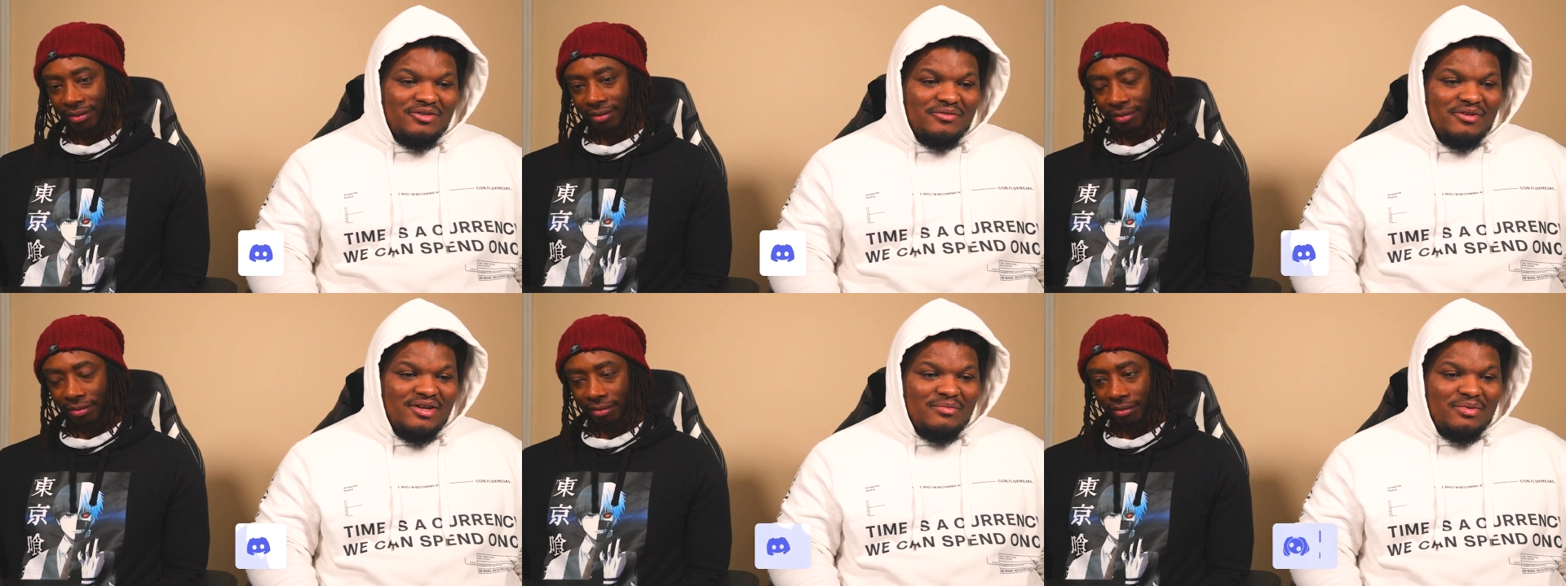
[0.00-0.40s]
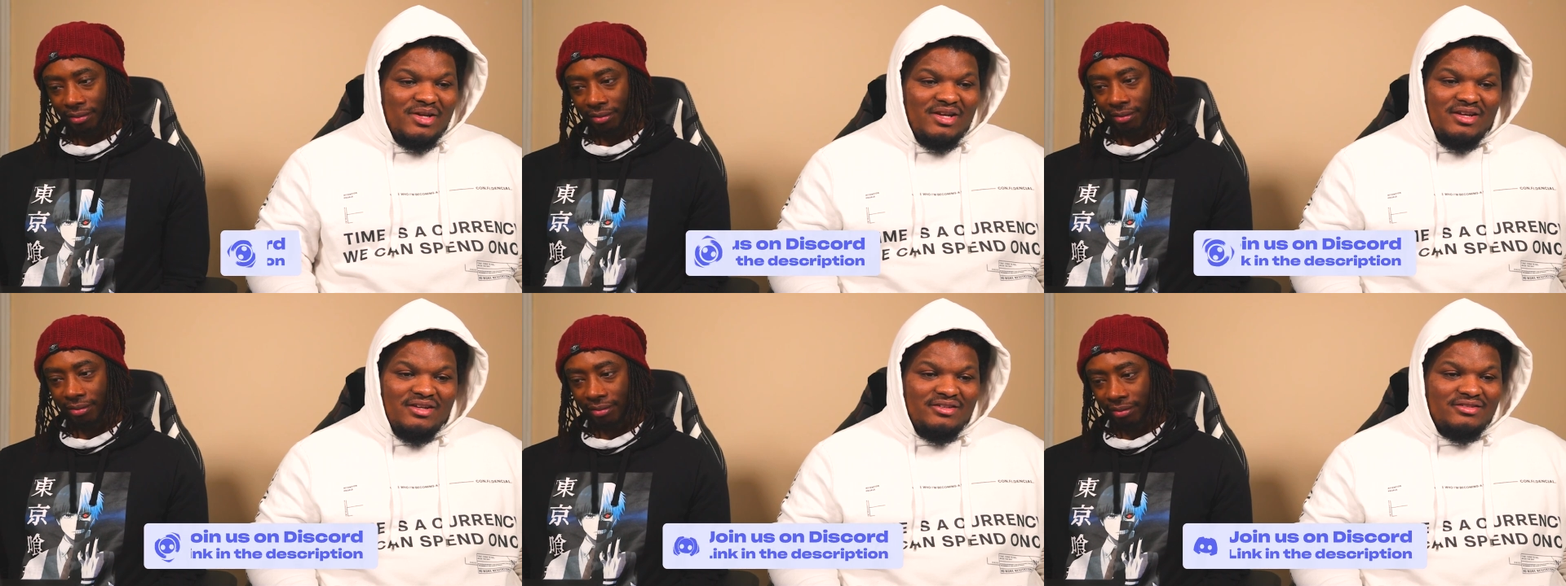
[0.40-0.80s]
Speaker 1: a
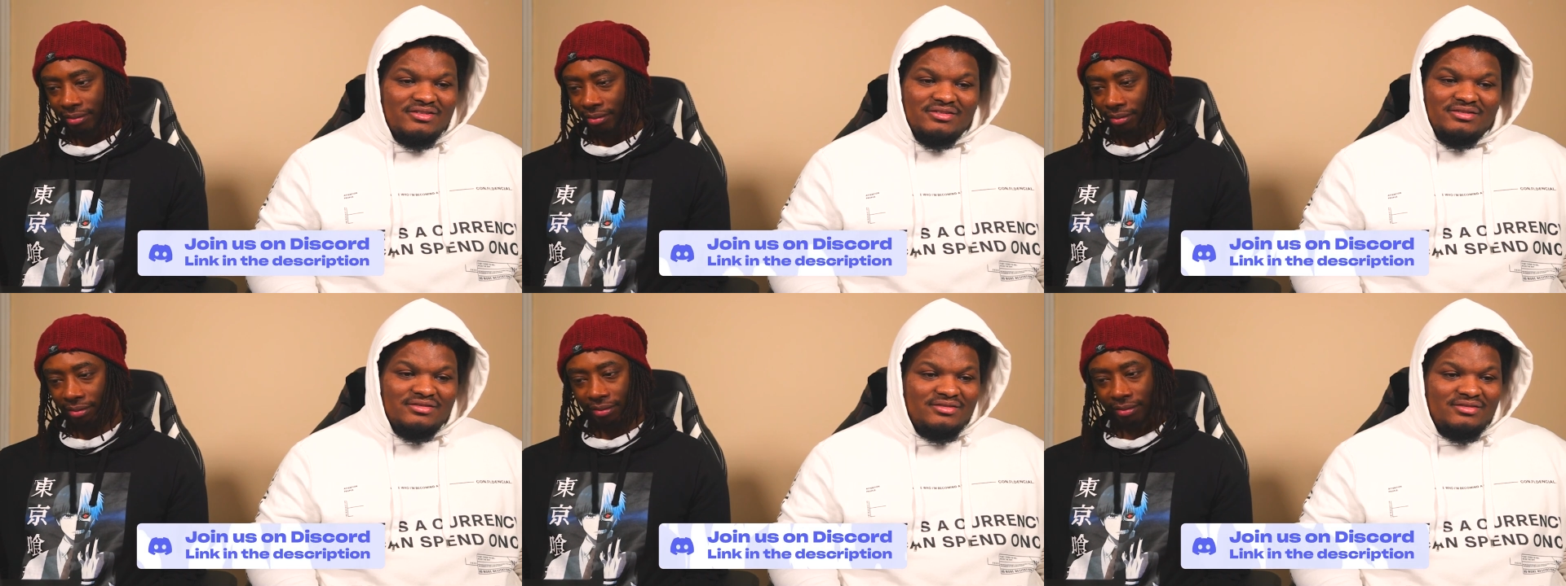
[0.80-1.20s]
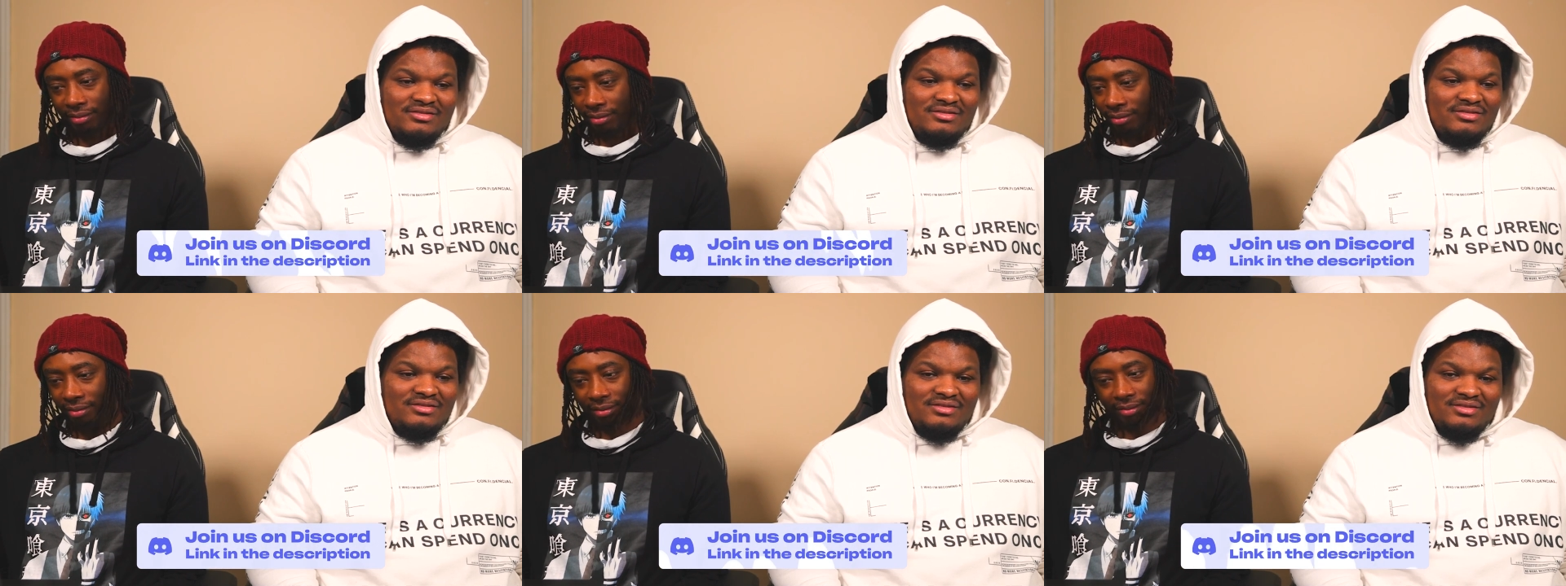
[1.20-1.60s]
rampage,
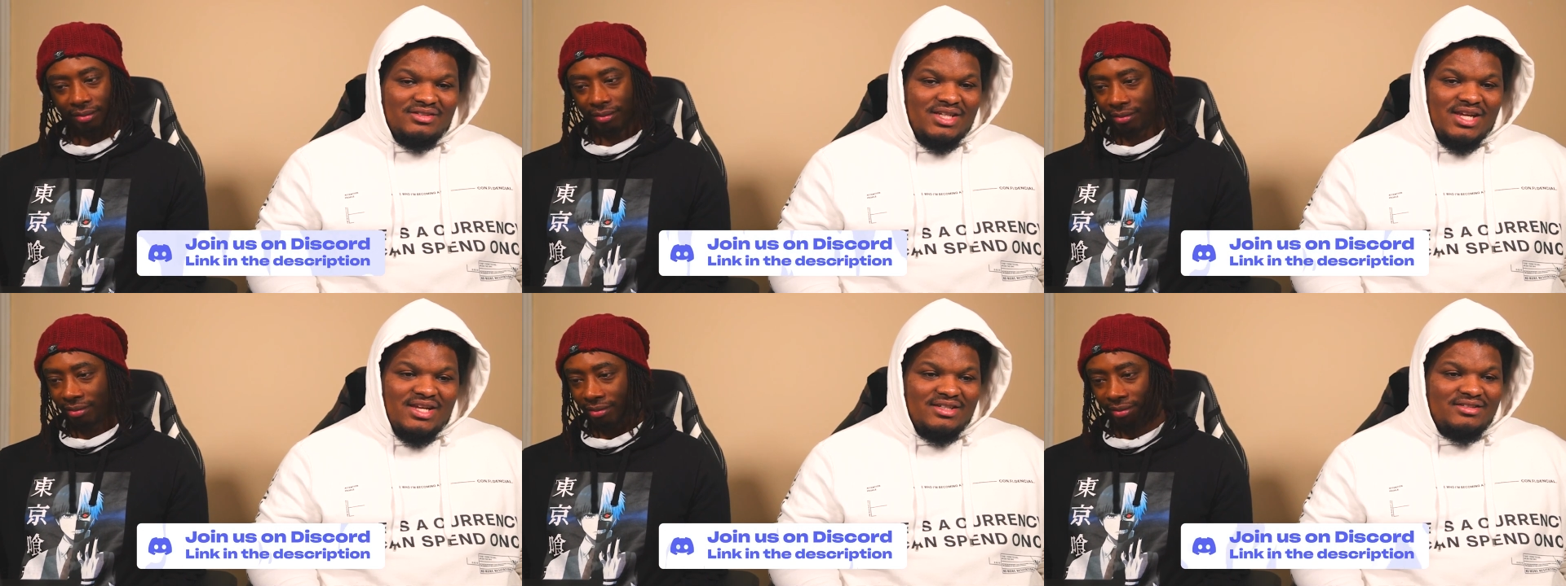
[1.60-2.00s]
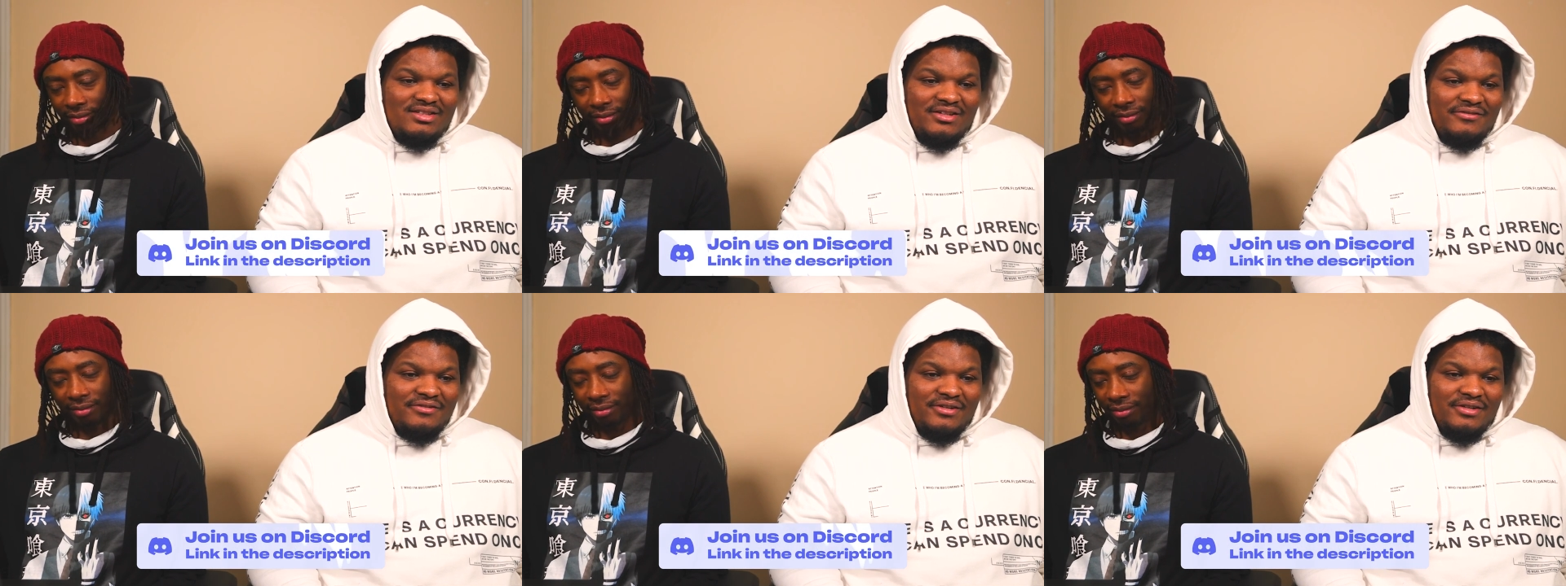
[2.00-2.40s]
tearing
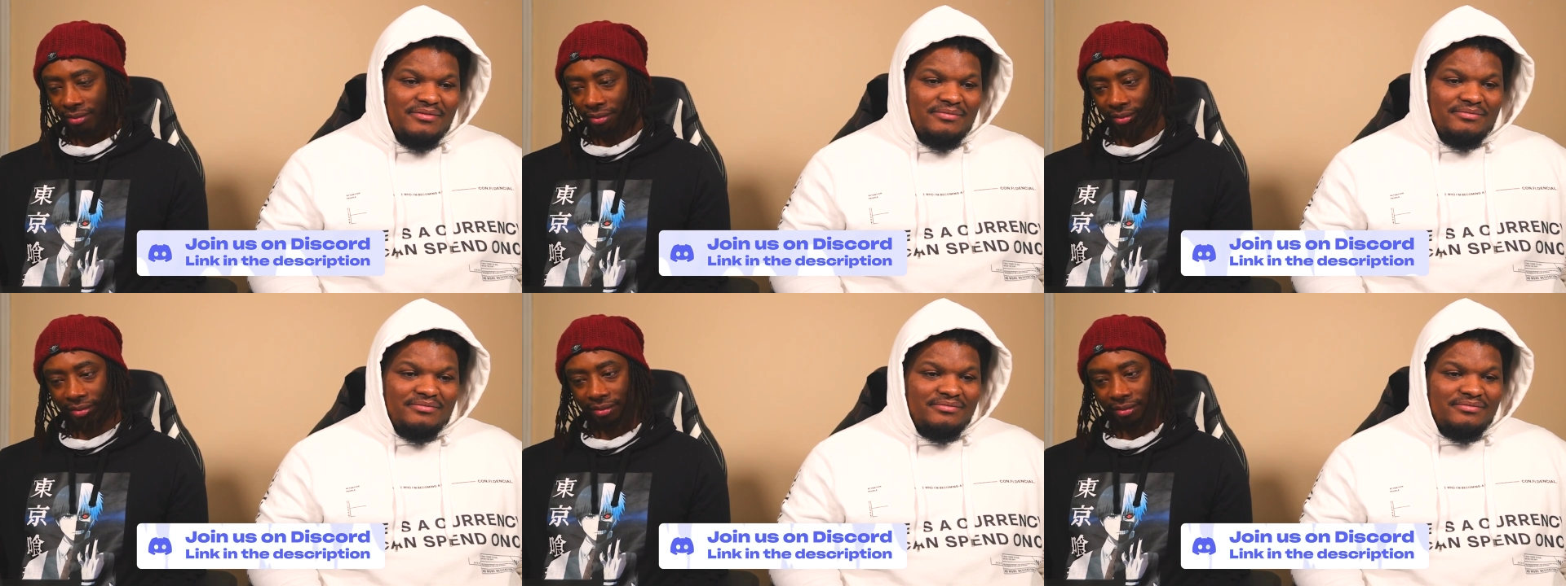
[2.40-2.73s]
stuff up.